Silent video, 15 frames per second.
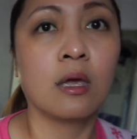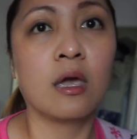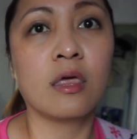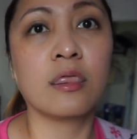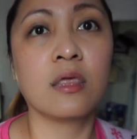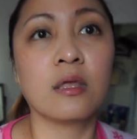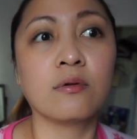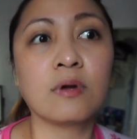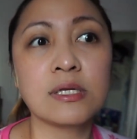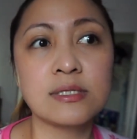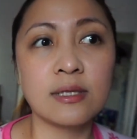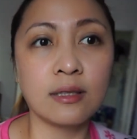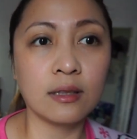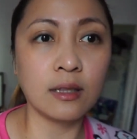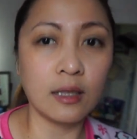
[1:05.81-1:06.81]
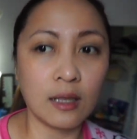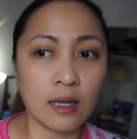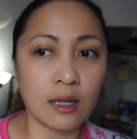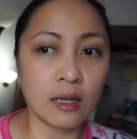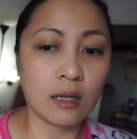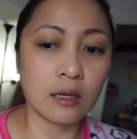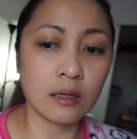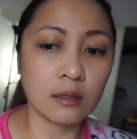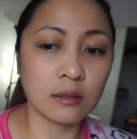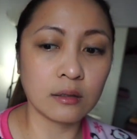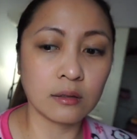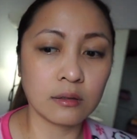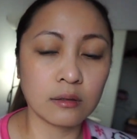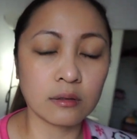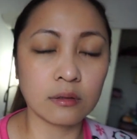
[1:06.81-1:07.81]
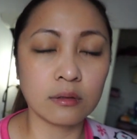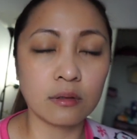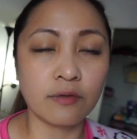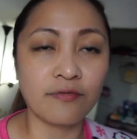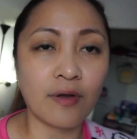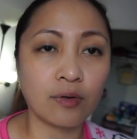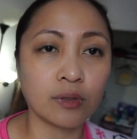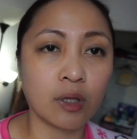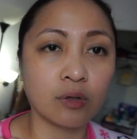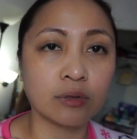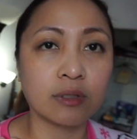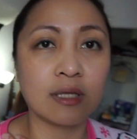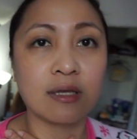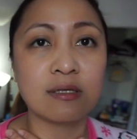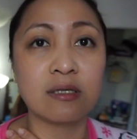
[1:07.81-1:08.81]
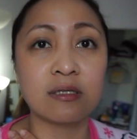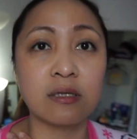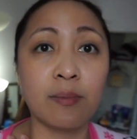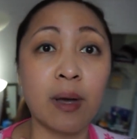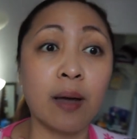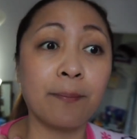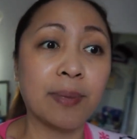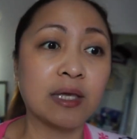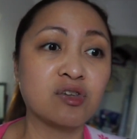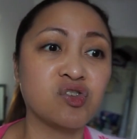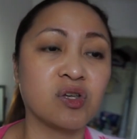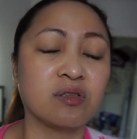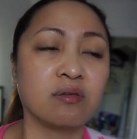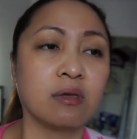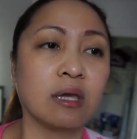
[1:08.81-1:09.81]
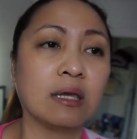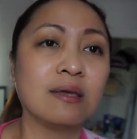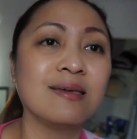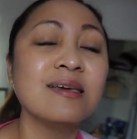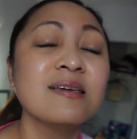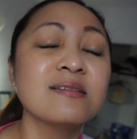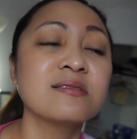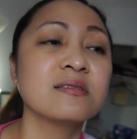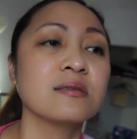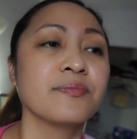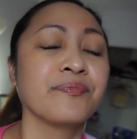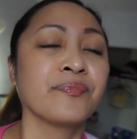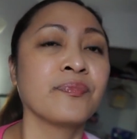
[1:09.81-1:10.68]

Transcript: And then recently nga, na-found out na isa sa mga patient niya is